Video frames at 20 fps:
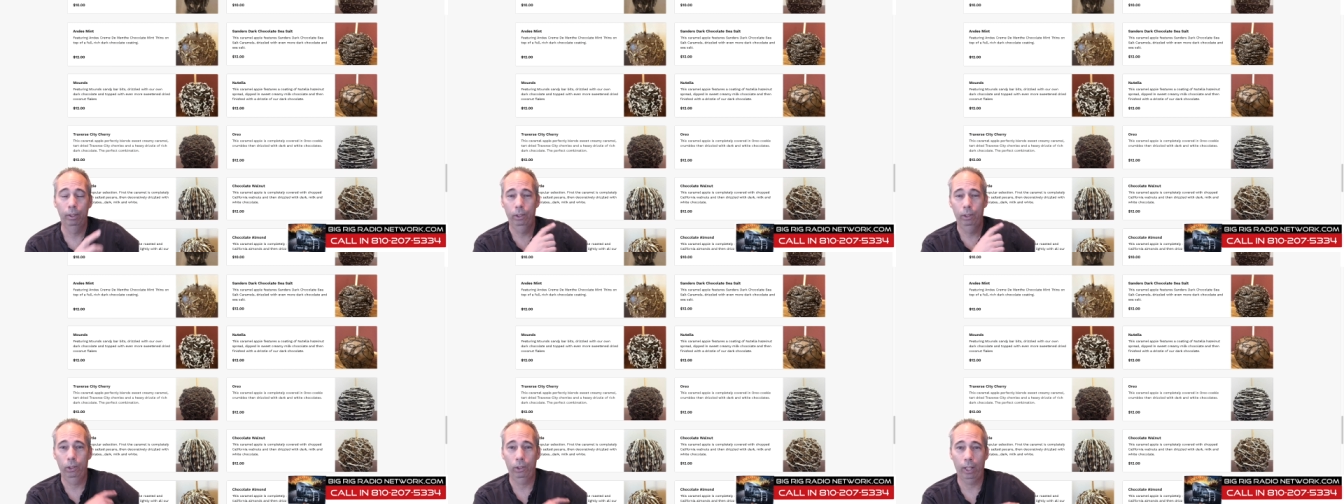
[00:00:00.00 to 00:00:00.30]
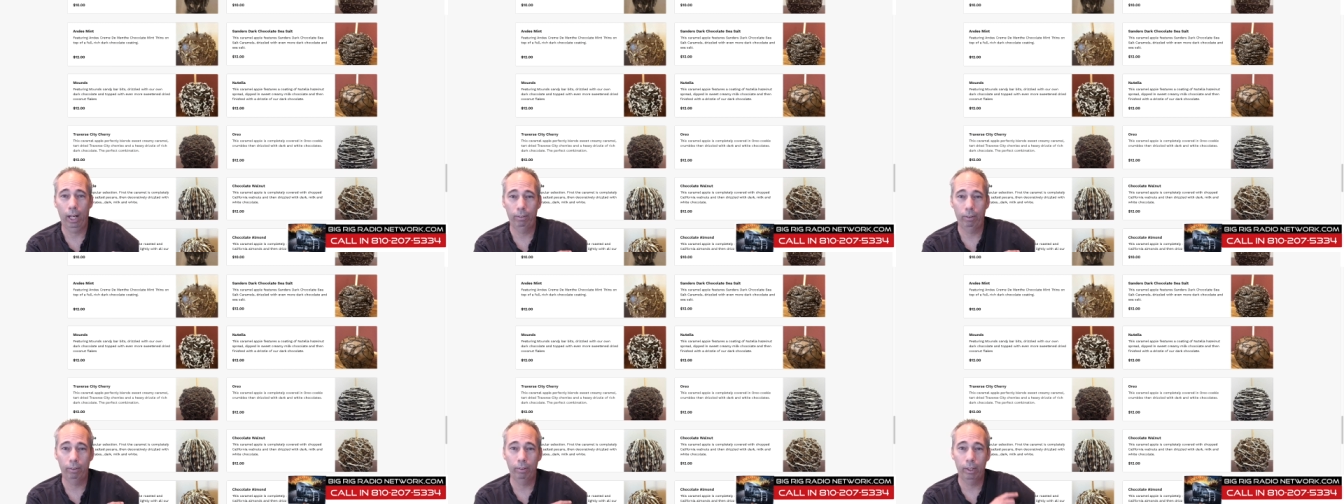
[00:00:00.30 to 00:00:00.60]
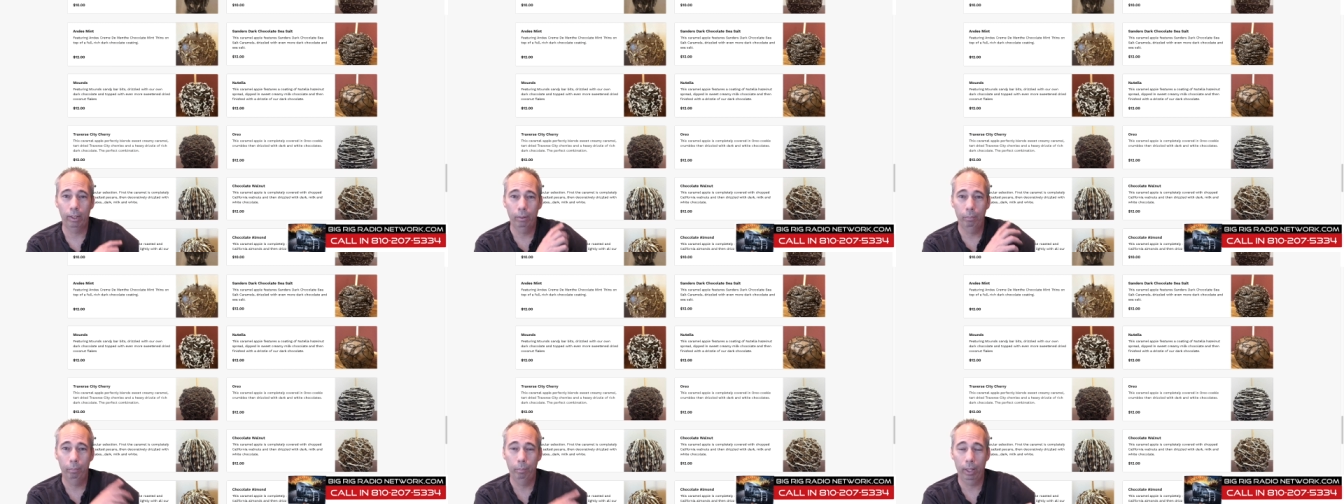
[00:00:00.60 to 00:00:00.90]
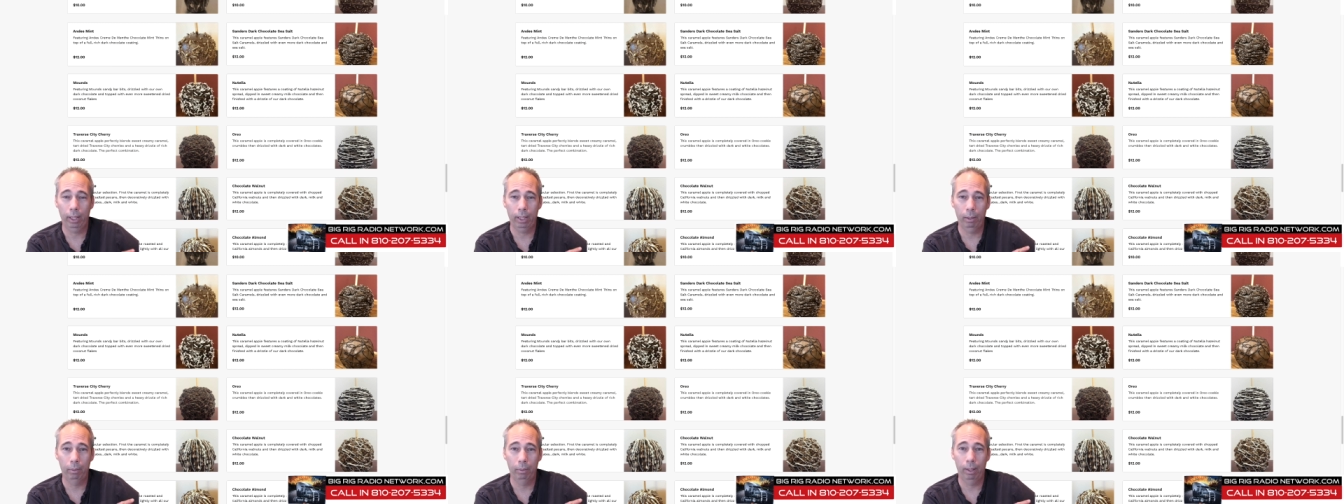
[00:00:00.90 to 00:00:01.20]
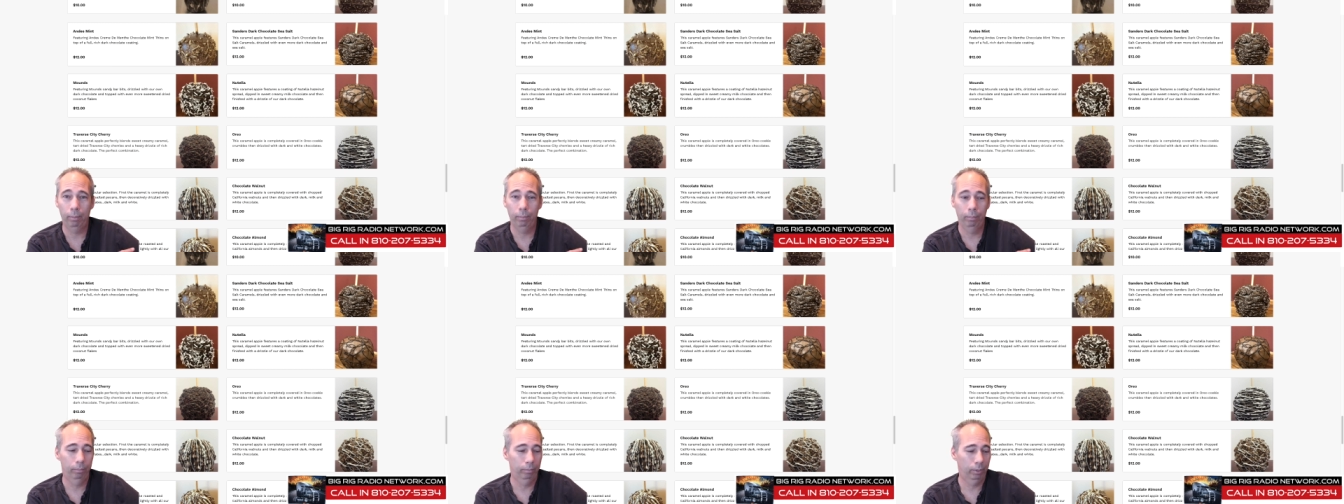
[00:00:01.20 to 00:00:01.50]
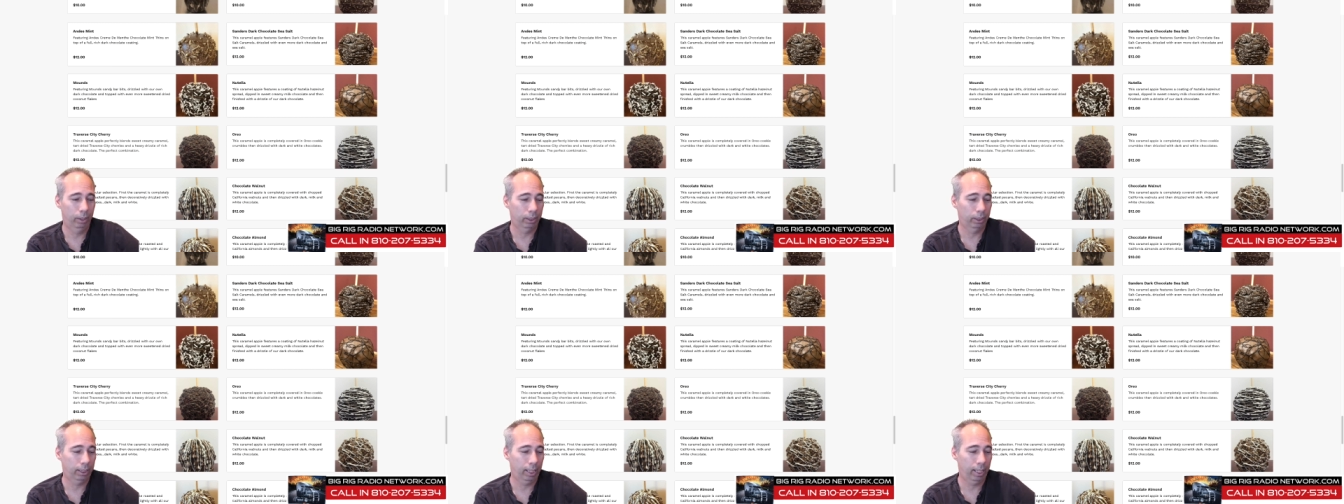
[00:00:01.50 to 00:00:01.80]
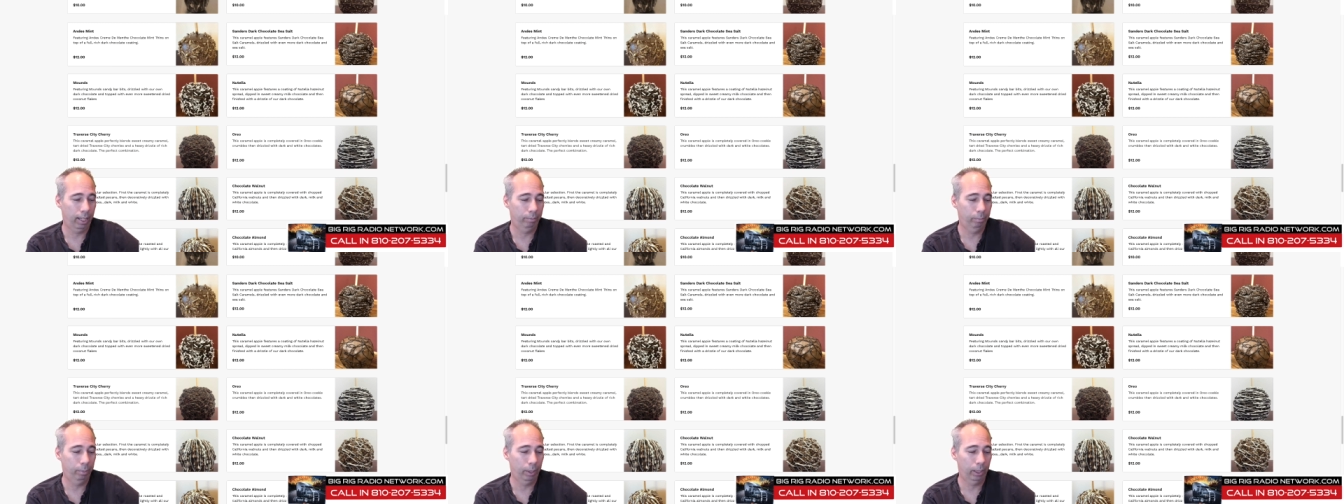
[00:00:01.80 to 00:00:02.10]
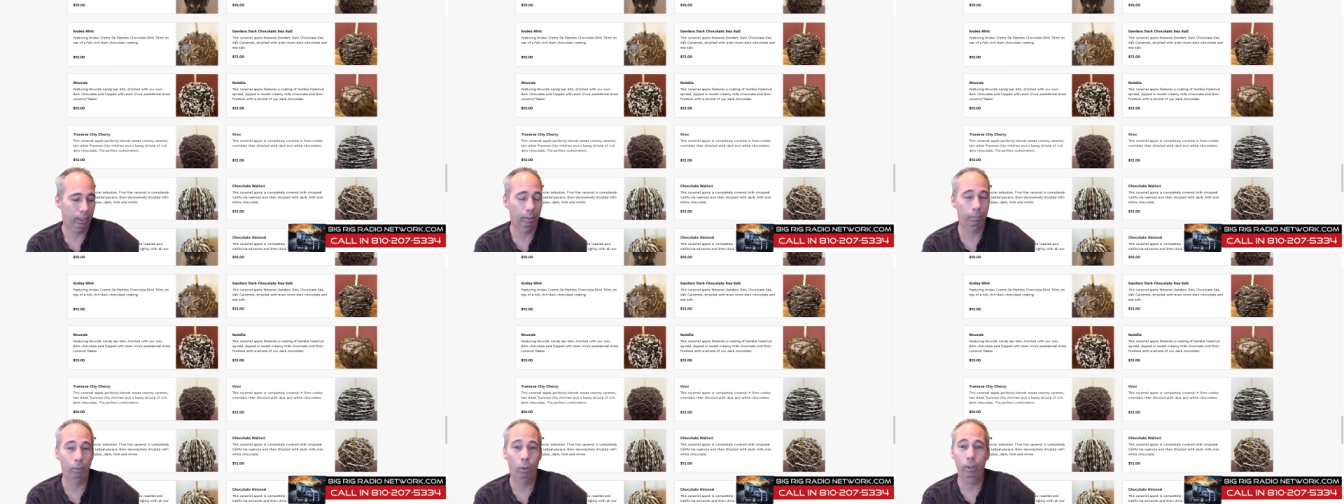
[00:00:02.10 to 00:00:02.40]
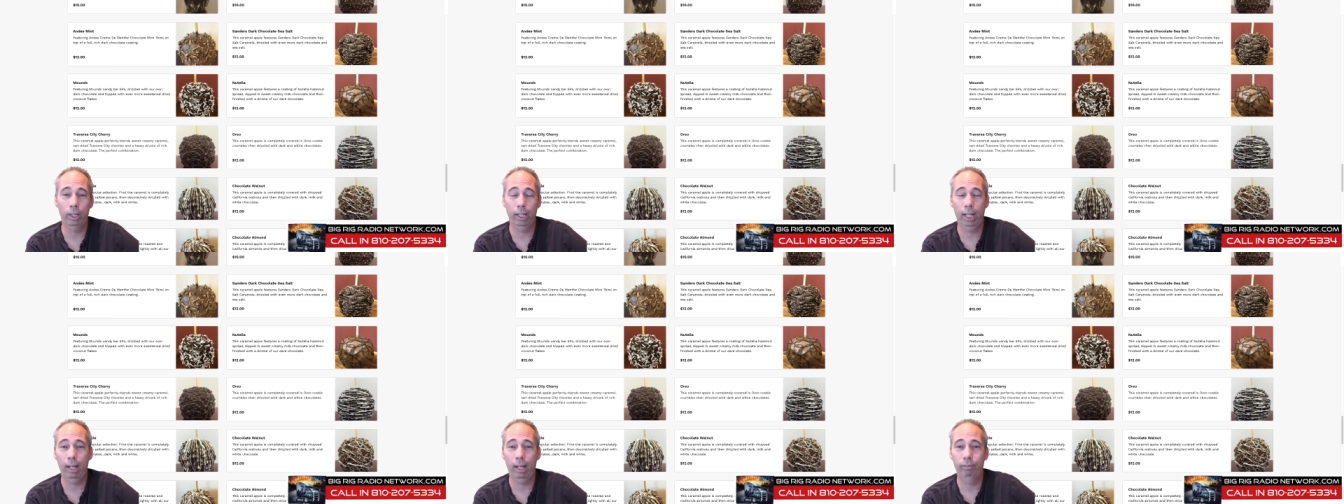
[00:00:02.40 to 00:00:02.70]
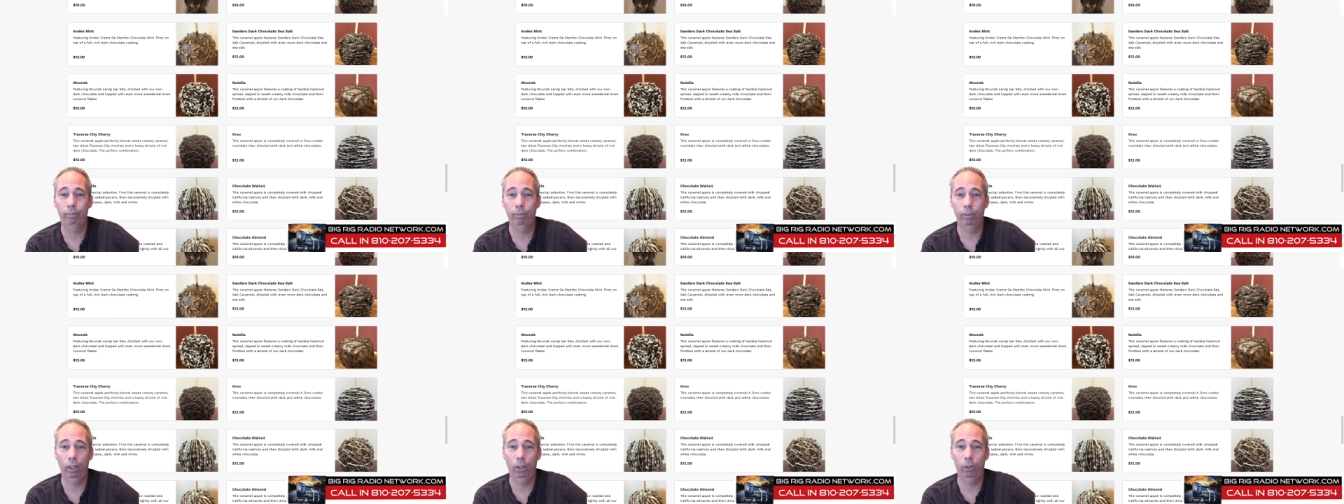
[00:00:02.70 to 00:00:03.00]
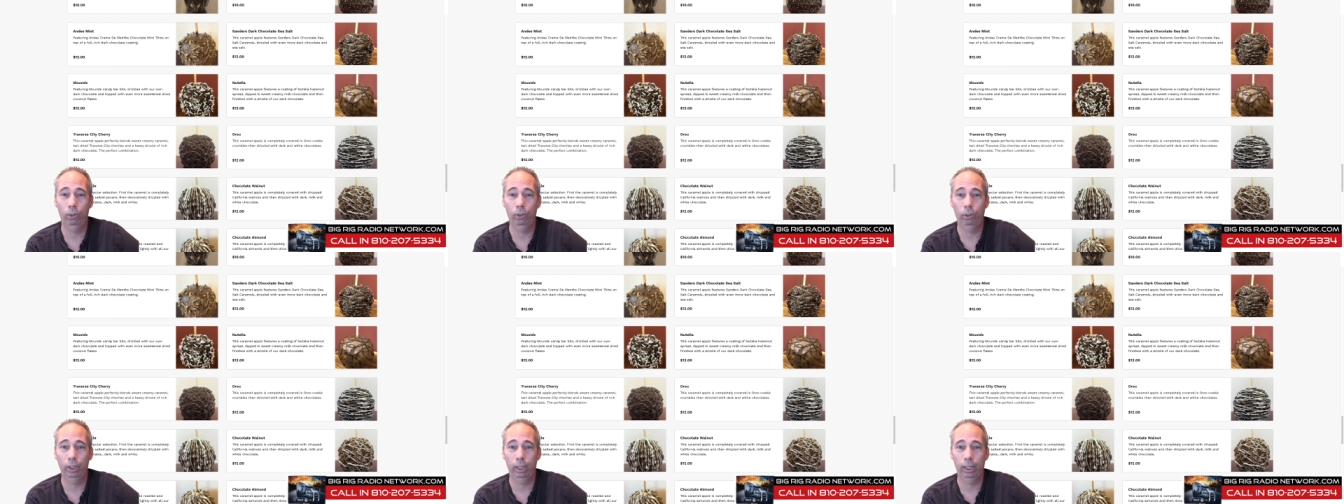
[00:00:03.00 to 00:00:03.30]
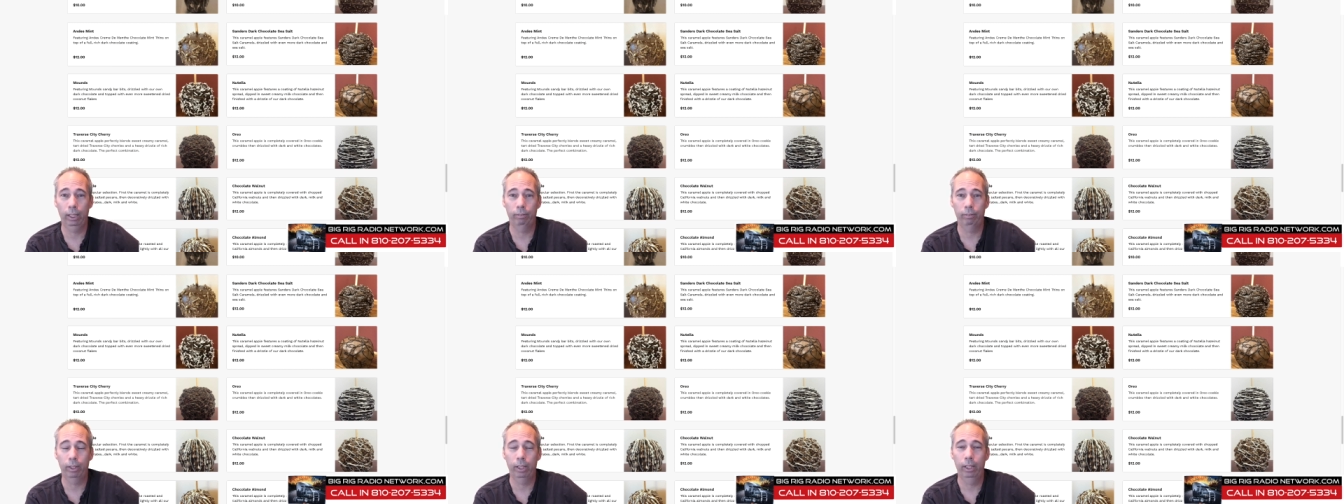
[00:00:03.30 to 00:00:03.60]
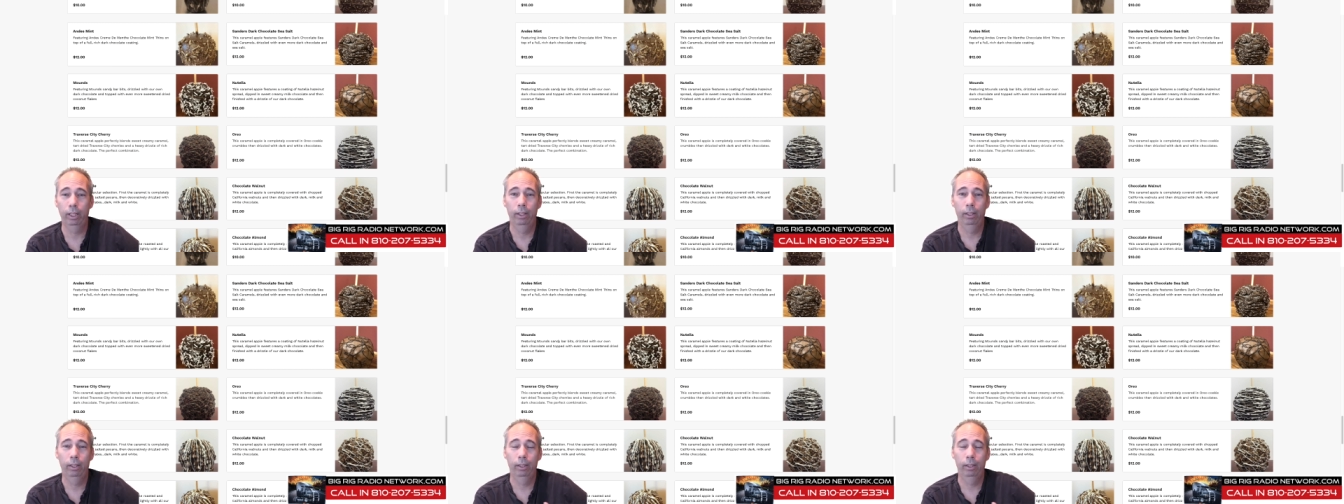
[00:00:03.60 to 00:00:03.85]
Drive over there, pick them up because they have pickup or they have local delivery.